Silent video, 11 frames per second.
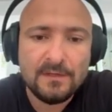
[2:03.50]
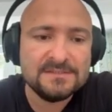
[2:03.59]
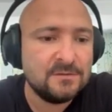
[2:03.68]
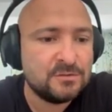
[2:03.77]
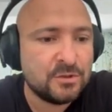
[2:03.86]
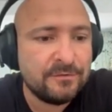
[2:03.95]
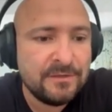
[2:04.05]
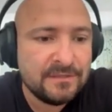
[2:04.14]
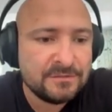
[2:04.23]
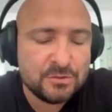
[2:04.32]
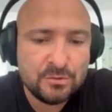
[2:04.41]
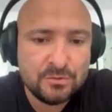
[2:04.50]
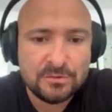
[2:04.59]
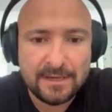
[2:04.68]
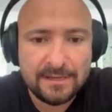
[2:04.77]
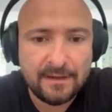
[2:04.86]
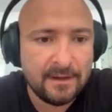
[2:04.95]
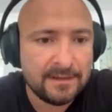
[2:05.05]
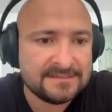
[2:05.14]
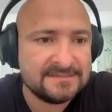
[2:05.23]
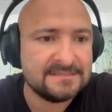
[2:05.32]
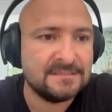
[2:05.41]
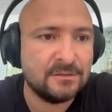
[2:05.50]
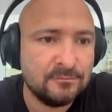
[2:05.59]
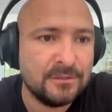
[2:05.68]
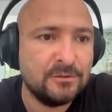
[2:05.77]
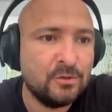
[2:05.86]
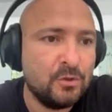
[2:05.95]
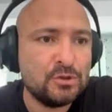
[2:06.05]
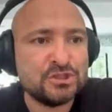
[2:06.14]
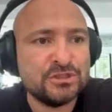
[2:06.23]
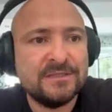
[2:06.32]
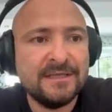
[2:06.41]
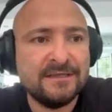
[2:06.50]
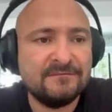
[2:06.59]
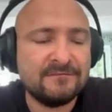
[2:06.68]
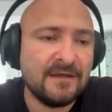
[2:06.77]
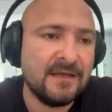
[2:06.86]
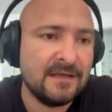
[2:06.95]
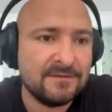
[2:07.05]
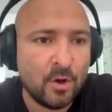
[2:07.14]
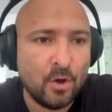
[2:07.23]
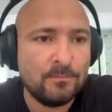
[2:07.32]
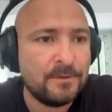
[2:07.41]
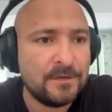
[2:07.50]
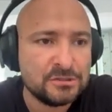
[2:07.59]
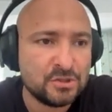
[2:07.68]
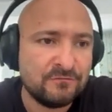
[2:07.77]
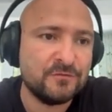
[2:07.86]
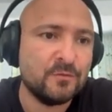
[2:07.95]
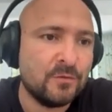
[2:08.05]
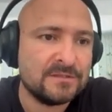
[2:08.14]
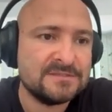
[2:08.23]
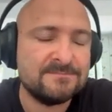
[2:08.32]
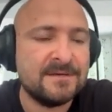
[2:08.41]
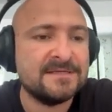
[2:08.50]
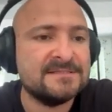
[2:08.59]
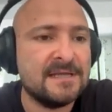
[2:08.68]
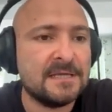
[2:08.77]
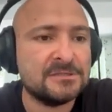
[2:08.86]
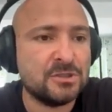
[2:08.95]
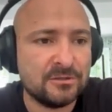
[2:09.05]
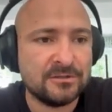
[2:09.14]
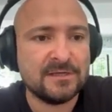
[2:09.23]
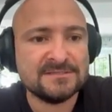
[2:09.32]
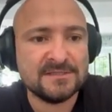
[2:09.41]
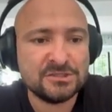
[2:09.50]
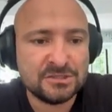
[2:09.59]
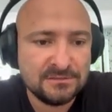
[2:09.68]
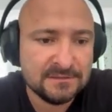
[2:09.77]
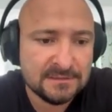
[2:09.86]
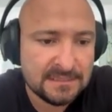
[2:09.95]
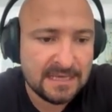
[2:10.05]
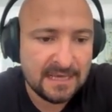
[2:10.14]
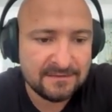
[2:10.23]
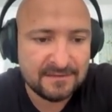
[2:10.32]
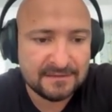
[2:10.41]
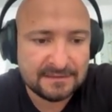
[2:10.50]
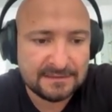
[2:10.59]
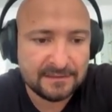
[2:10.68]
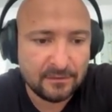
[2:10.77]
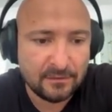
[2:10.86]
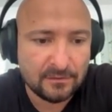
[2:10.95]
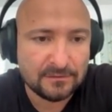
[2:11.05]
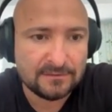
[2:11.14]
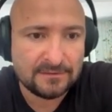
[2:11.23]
So to create your AI assistant on Mando, you should hit the home page of your workspace/organization and then click on